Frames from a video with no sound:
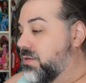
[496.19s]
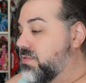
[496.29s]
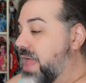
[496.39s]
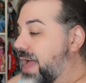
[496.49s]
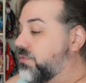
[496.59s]

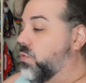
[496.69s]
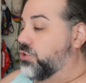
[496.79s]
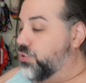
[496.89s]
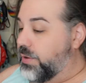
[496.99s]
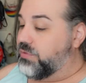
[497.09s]
snacks or
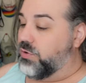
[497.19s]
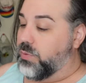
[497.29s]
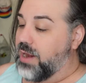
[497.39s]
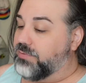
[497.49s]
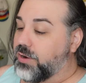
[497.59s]
treats or
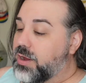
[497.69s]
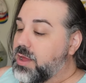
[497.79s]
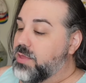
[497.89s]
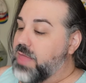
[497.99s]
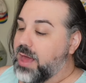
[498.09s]
whatever
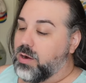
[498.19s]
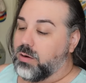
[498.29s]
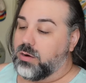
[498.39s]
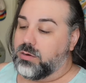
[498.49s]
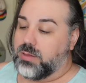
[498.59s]
that
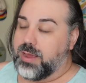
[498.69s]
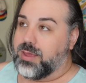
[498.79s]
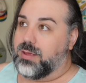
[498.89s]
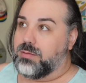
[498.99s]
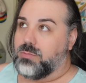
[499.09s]
are like